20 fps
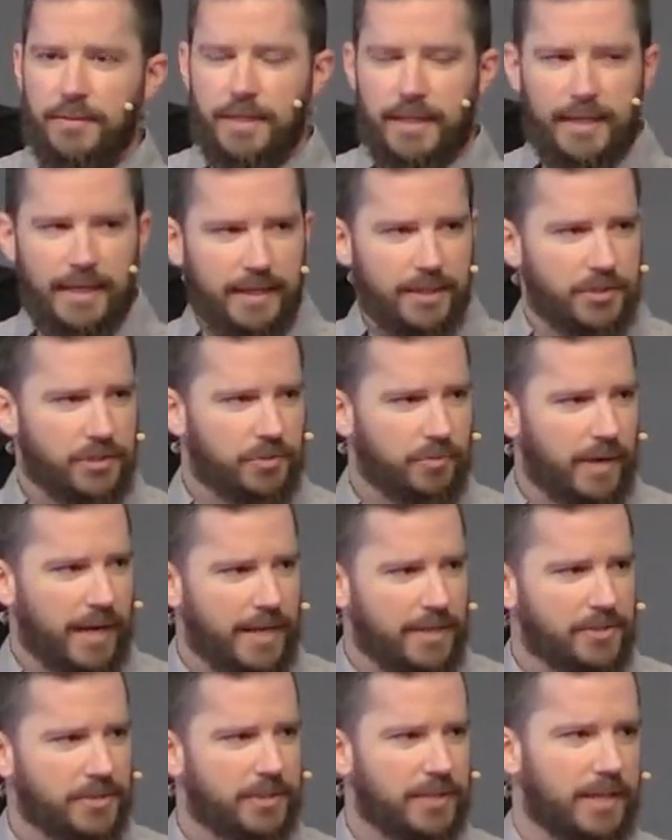kids
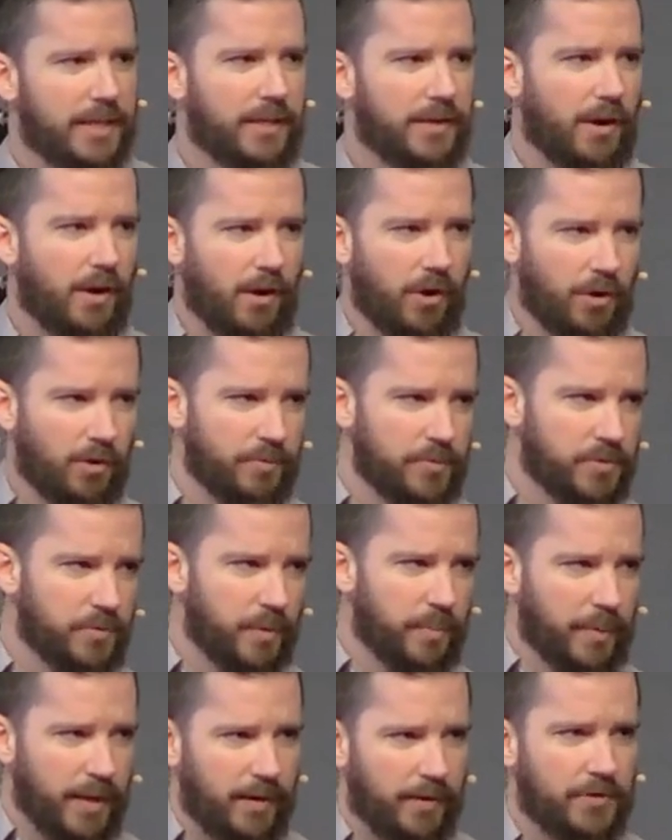raised in homes
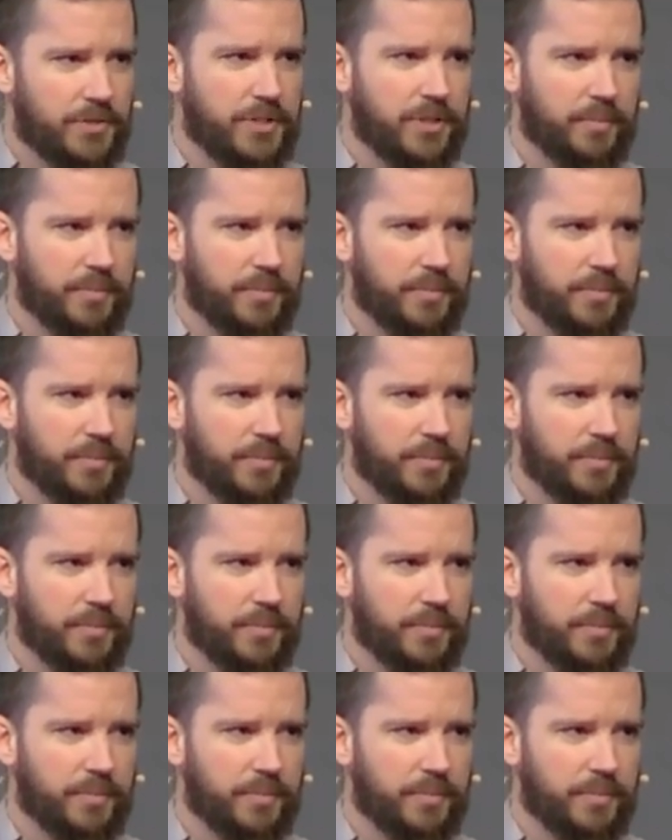where parents